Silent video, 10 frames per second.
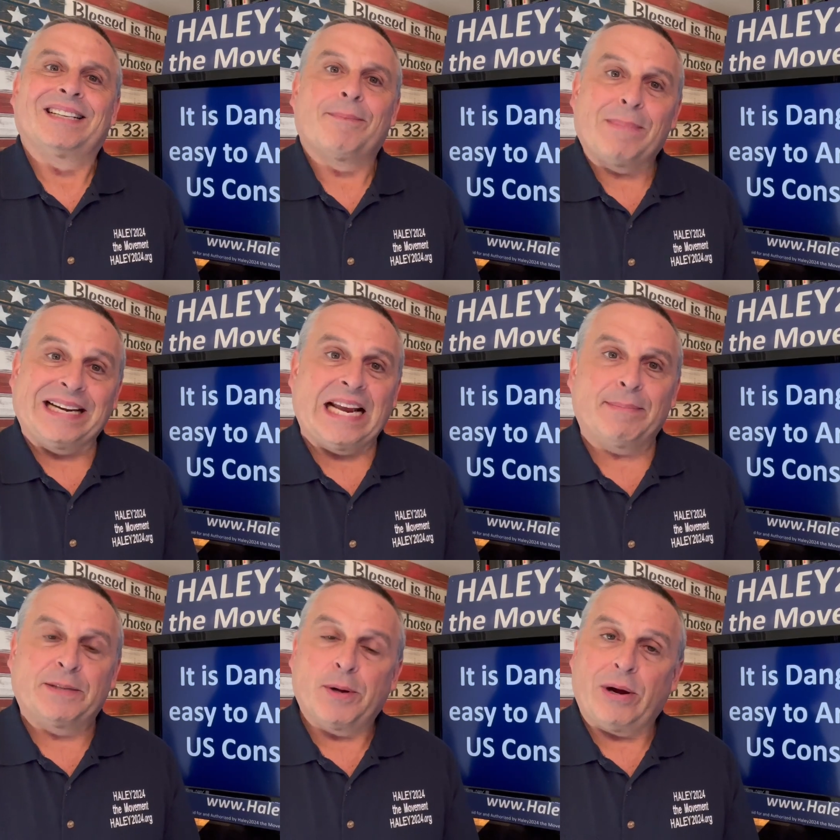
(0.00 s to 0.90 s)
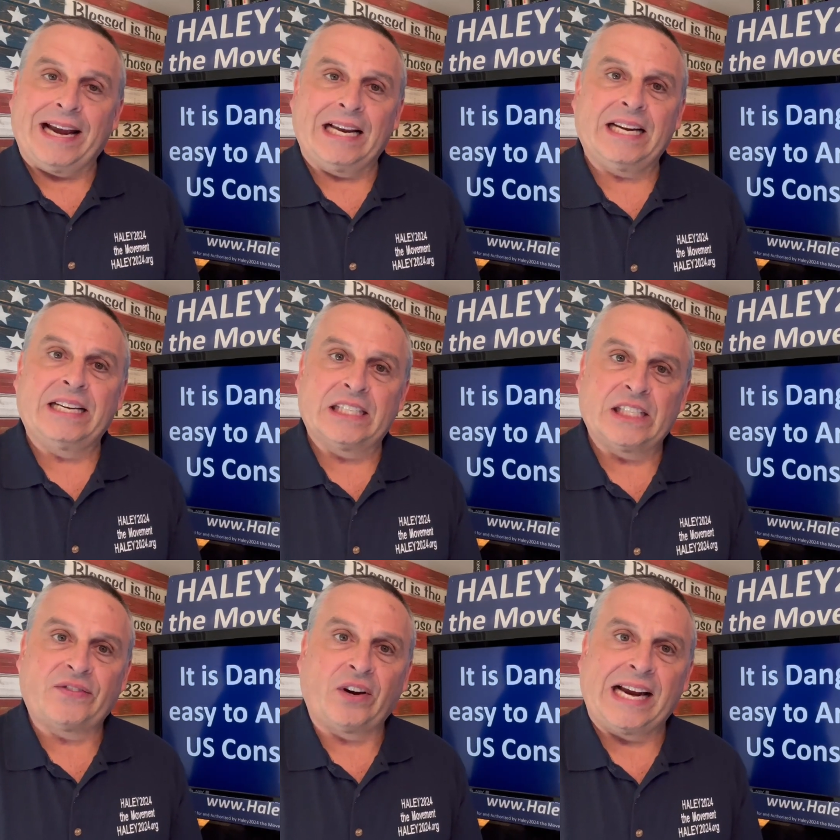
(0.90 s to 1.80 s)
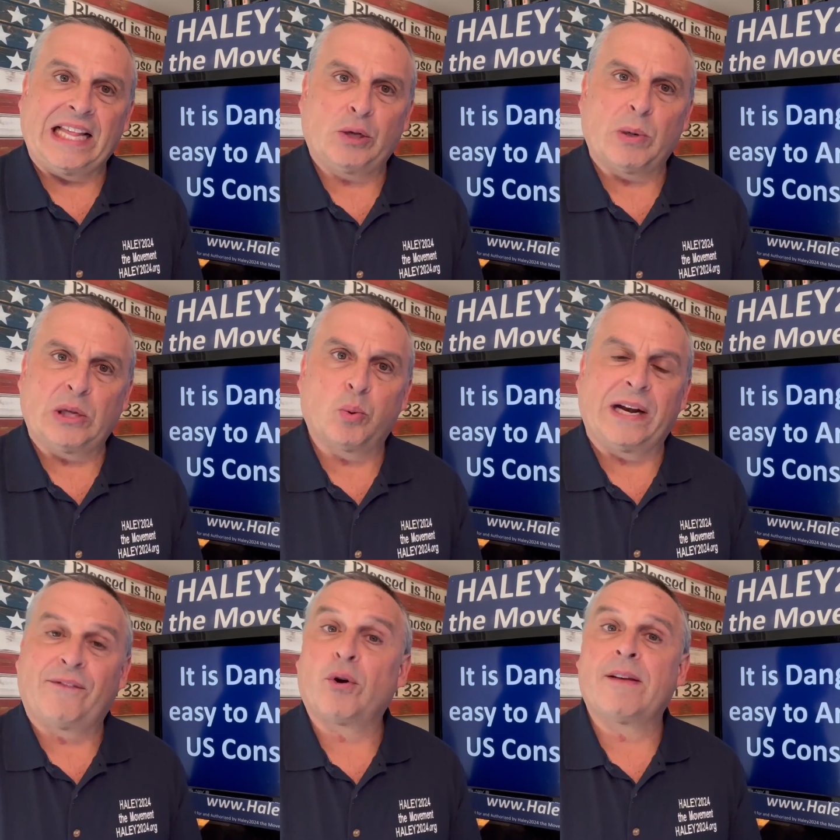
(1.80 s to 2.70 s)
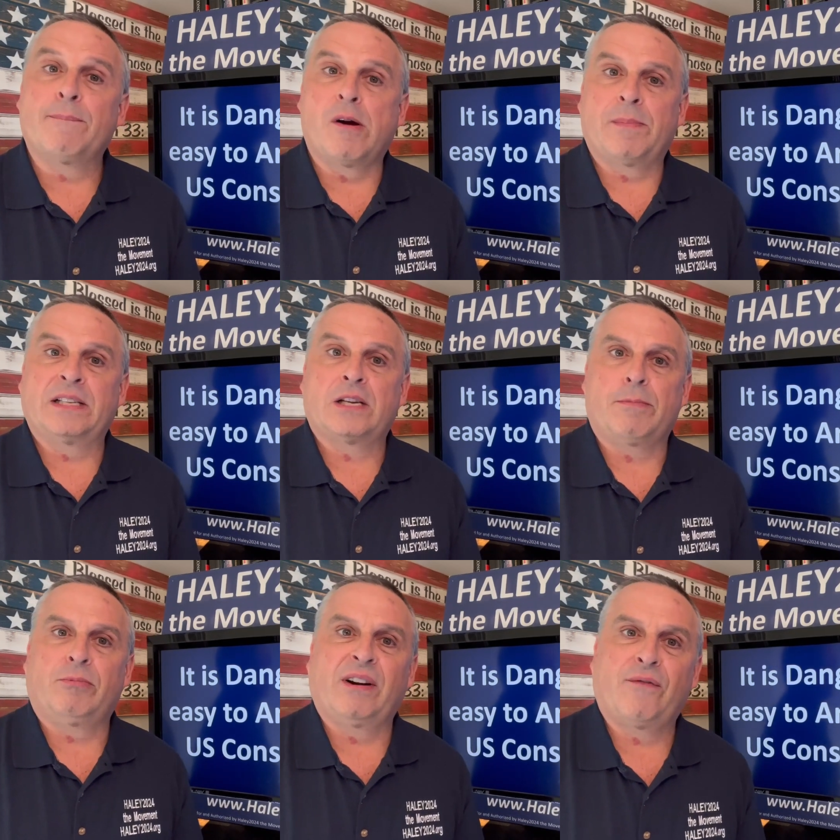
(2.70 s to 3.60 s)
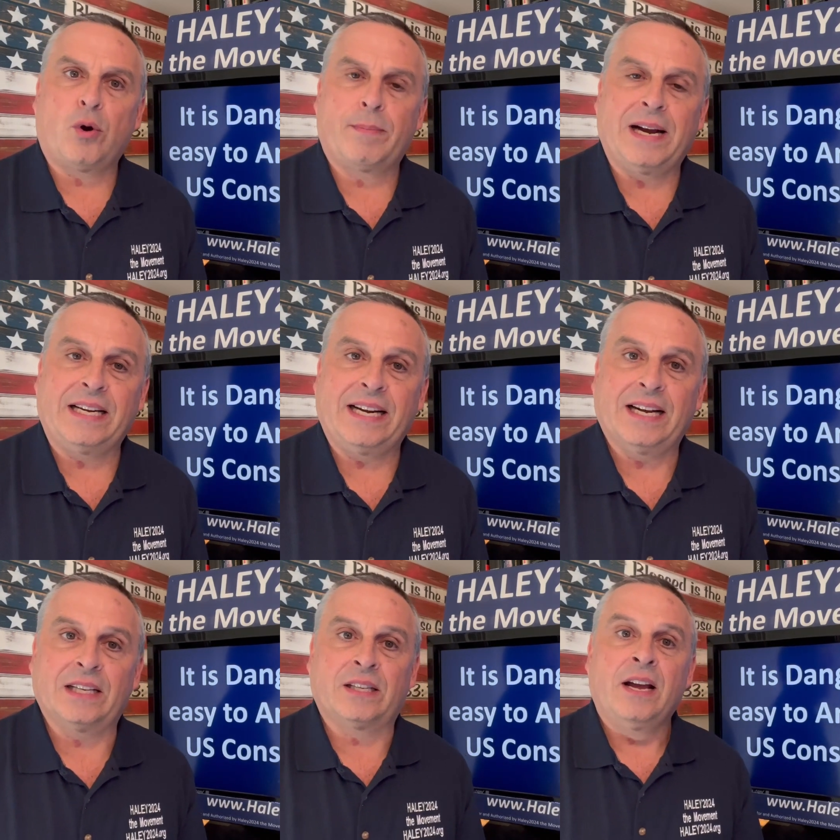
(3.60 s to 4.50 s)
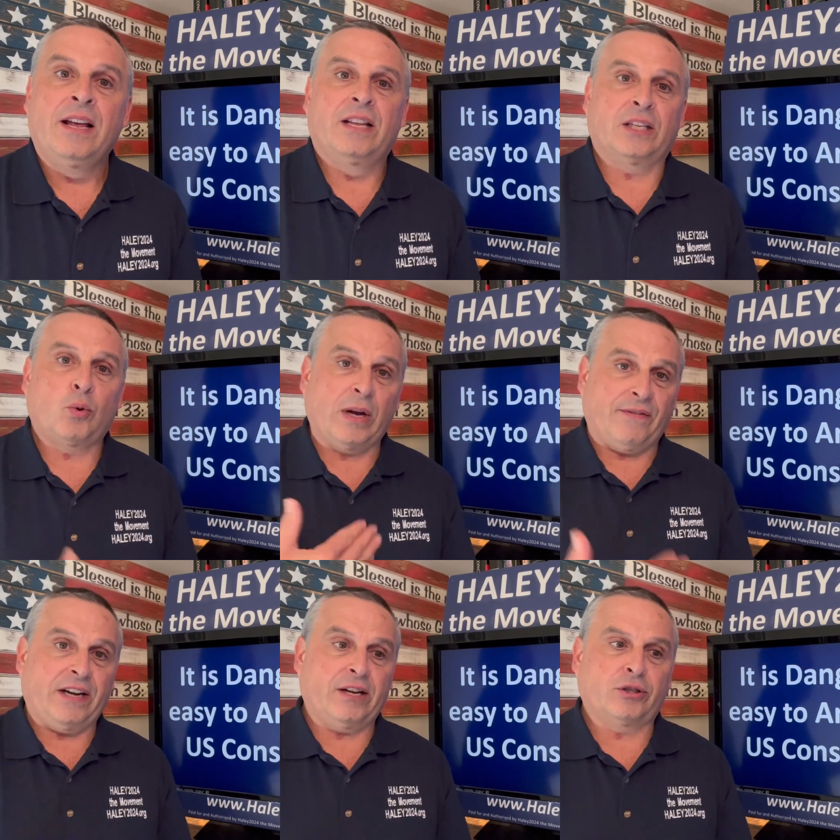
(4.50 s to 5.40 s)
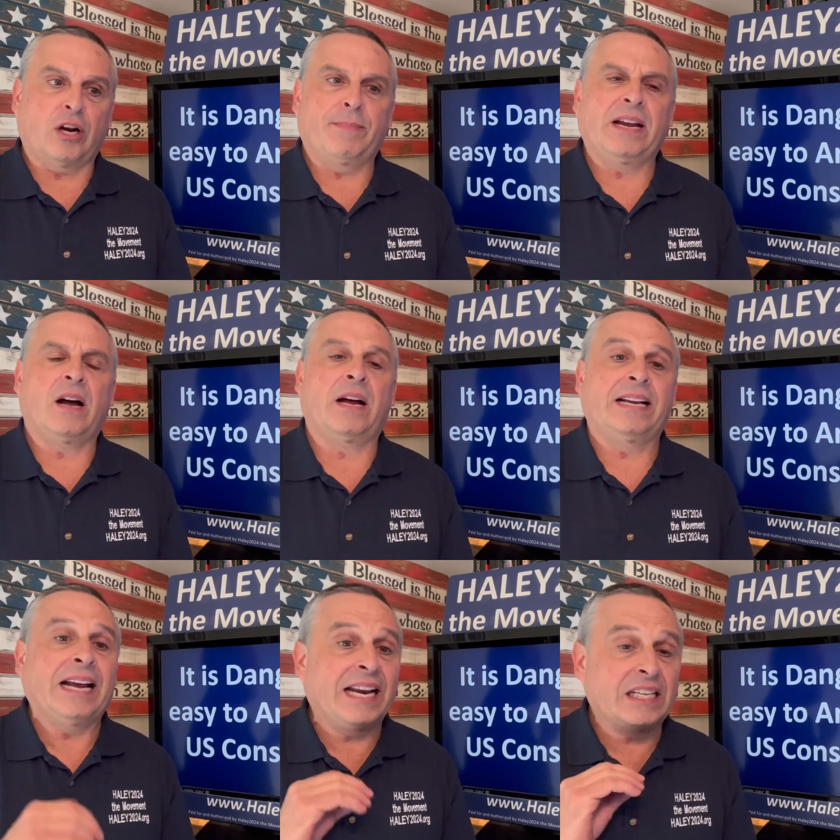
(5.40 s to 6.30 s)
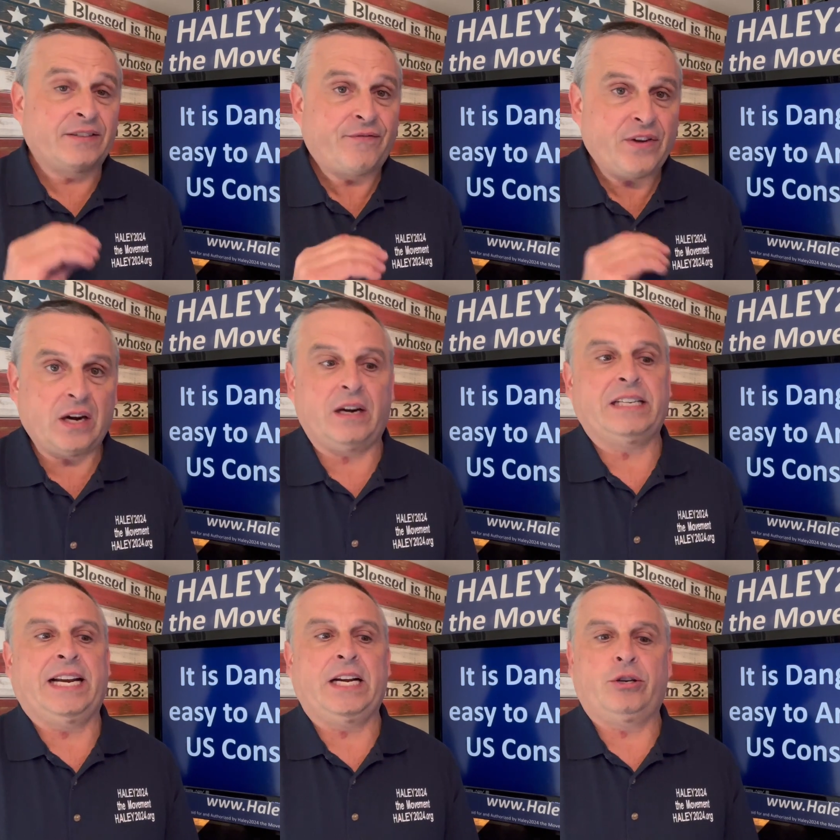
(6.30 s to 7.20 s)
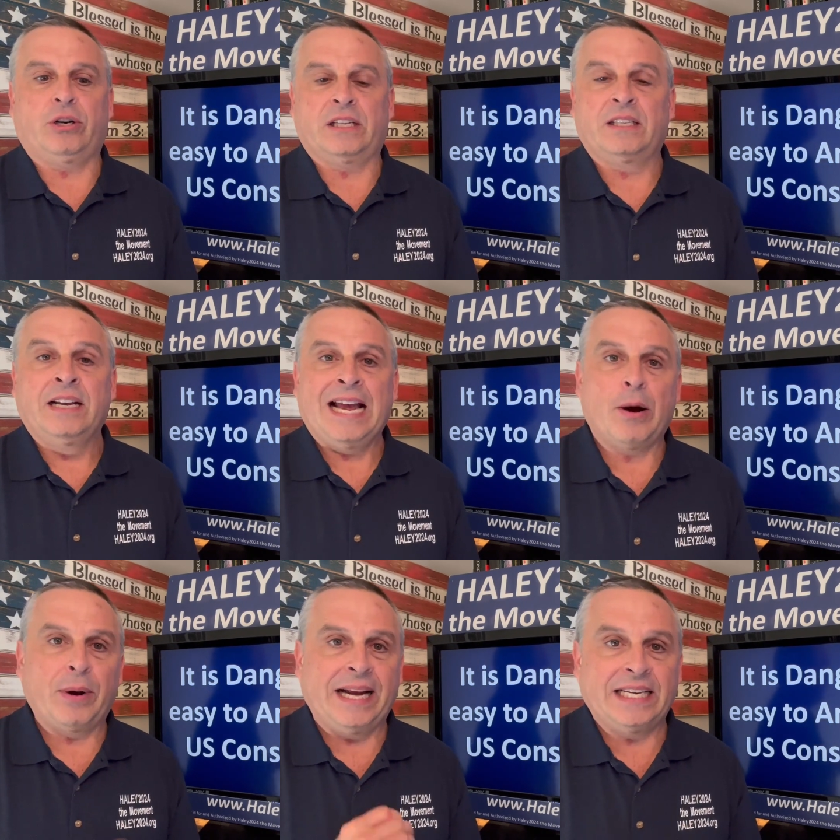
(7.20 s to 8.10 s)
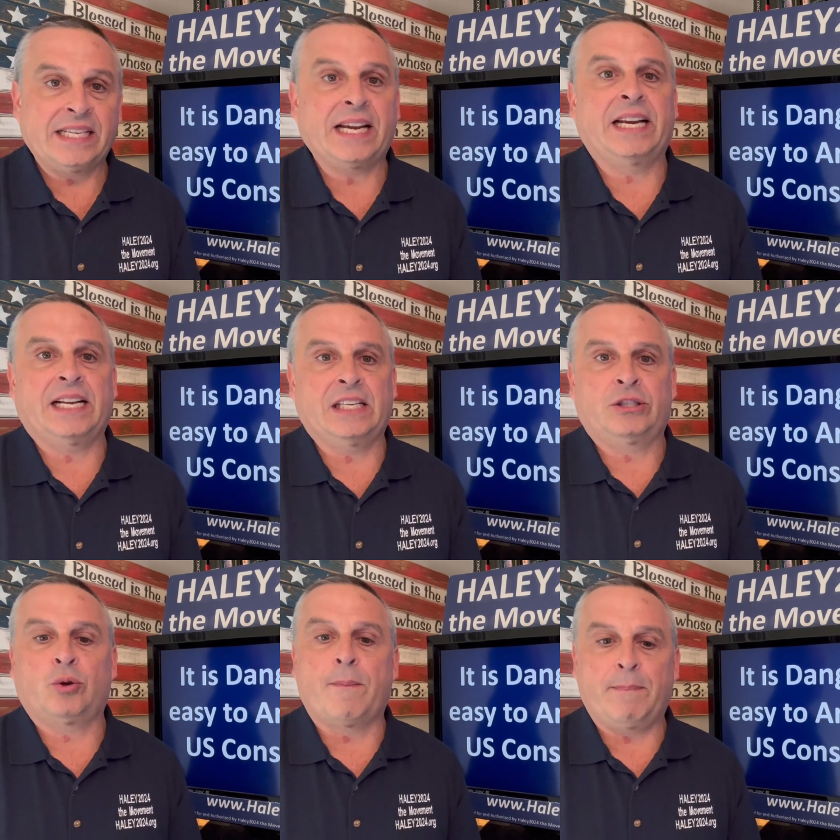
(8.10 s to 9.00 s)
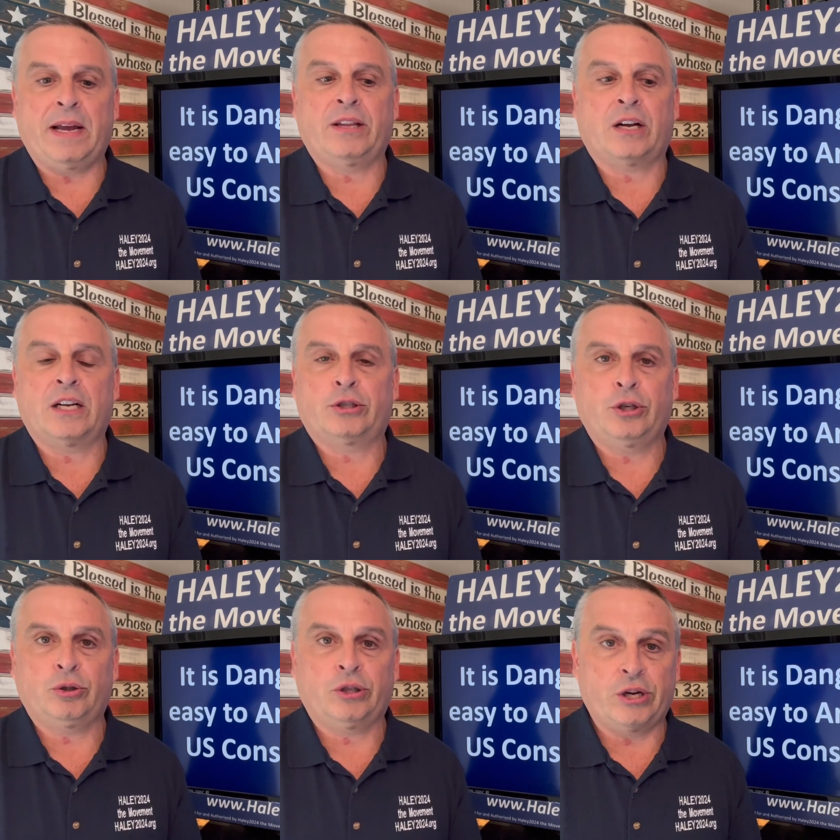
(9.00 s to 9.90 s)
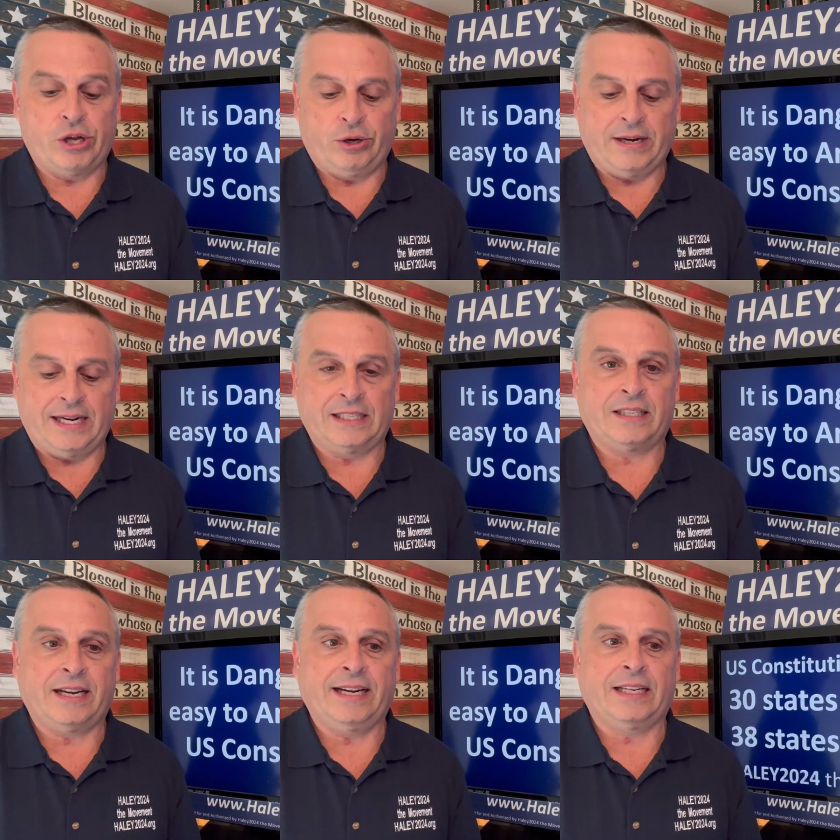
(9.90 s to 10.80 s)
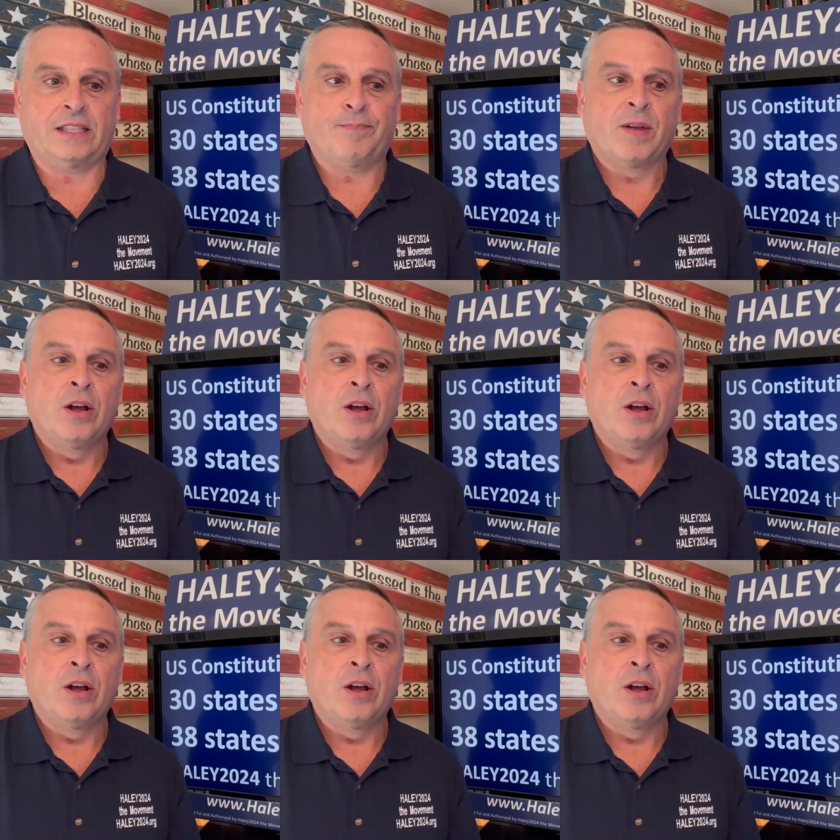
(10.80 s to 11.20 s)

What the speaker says: My name is Bill Haley, and this is for Haley 2024, the movement's government reform ideas. This quick video is going to be on, it is very dangerous how easy it is to amend the Constitution of the United States.